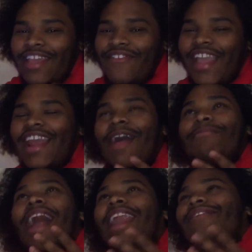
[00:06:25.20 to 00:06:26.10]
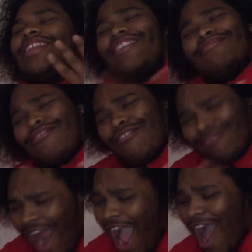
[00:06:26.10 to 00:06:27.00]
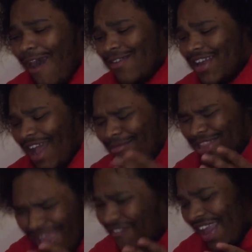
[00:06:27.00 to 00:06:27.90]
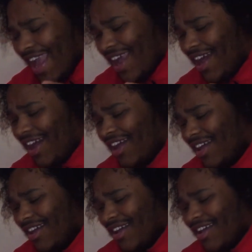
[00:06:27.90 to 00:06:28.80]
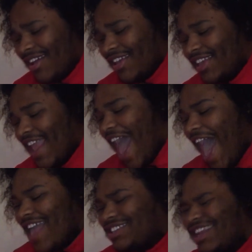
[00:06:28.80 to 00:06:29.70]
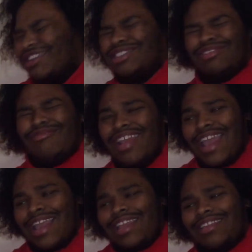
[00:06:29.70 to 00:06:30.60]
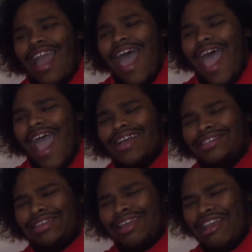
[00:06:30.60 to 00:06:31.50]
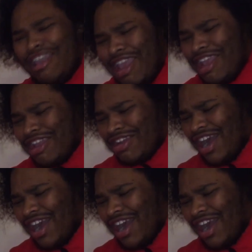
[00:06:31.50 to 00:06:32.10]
living and I'm not even in the crowd. I'm living. Yes, there's three. Yes, king.